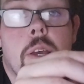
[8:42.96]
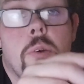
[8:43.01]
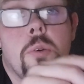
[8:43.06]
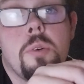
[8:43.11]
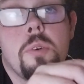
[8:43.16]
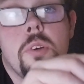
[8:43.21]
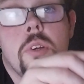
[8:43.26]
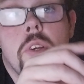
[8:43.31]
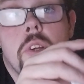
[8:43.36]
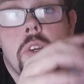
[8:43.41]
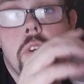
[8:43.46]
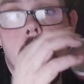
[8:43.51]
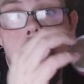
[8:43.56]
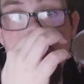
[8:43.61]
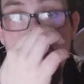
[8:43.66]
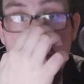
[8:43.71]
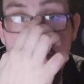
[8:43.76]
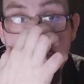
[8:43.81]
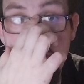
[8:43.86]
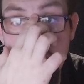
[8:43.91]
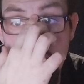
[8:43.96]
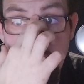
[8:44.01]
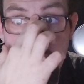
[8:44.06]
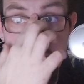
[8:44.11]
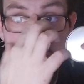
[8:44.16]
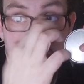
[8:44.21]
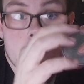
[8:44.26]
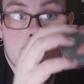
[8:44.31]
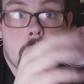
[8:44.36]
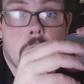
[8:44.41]
out for
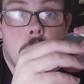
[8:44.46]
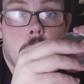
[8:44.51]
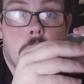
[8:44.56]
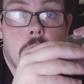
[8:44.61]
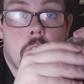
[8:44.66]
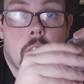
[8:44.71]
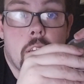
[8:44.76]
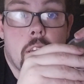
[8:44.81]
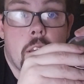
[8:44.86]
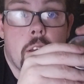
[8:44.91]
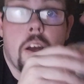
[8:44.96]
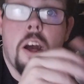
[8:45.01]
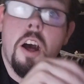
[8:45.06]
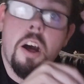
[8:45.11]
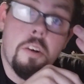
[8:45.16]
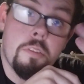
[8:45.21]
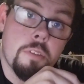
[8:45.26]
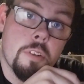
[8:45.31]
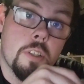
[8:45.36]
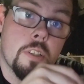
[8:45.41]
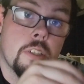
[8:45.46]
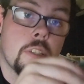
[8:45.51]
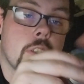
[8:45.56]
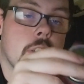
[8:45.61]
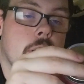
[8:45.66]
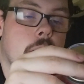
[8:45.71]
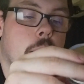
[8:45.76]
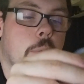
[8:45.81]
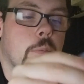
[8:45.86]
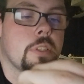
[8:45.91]
myself off her
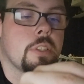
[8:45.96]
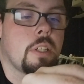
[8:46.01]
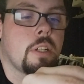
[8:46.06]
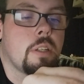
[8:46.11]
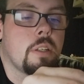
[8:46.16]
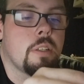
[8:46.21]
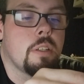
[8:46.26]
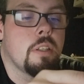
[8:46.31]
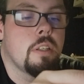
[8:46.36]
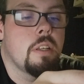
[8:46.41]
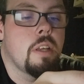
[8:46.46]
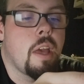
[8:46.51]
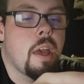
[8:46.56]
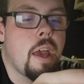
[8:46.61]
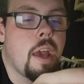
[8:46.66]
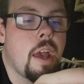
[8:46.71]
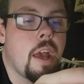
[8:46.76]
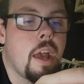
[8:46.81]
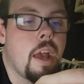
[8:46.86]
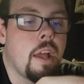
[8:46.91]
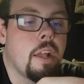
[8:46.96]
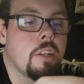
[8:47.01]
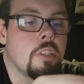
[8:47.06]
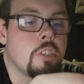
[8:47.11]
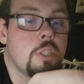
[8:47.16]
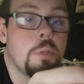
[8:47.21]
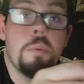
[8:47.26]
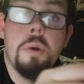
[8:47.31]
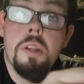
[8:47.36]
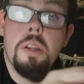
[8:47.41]
Amazon, and
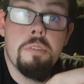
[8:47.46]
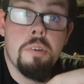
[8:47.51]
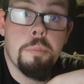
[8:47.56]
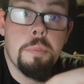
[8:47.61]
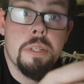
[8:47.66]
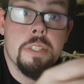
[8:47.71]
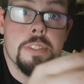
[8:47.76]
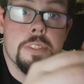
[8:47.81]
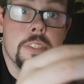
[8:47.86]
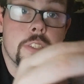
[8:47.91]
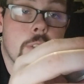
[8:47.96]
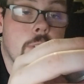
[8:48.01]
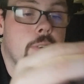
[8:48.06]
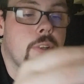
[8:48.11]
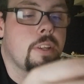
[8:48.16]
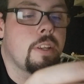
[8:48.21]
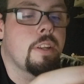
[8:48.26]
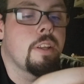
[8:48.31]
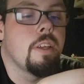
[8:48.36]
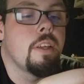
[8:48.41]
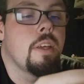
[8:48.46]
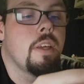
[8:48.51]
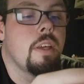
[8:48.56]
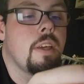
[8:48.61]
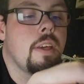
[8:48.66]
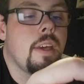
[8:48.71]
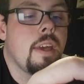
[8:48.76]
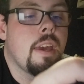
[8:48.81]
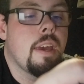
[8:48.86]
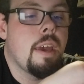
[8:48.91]
she bought it for me, so I
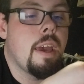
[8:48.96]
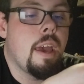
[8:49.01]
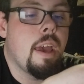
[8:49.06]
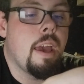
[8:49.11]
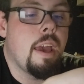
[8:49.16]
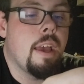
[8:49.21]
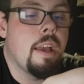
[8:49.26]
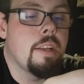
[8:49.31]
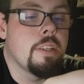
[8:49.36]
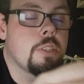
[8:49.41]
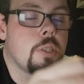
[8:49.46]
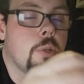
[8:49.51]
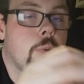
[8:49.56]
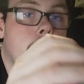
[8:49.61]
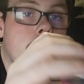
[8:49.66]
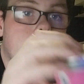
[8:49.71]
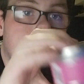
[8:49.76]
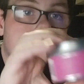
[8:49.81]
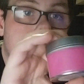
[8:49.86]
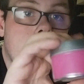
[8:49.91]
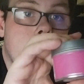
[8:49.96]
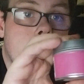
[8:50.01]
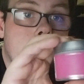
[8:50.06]
did. So one of the